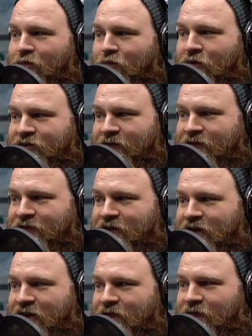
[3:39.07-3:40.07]
see if this
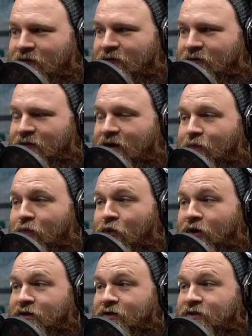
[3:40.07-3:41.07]
thing even
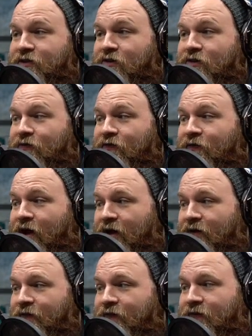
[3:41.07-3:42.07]

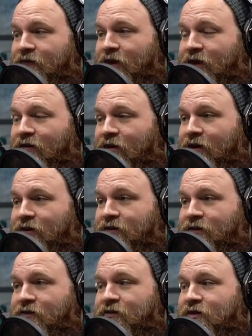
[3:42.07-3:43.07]
0.05 layer
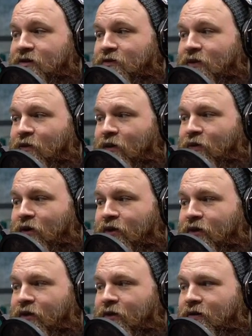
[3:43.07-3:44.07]
height is what I went
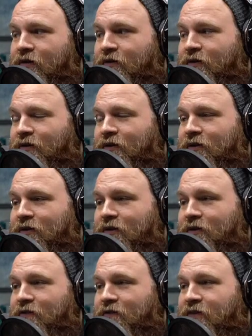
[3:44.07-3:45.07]
with
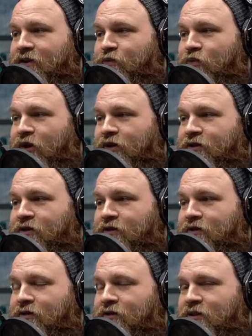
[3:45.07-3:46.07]
for this print,
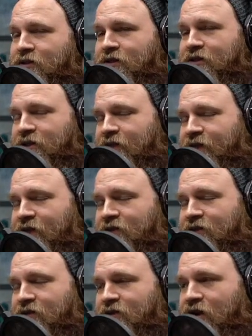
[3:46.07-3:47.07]
just to see if
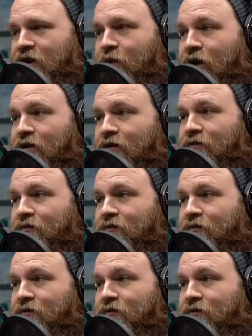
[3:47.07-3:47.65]
it's any better.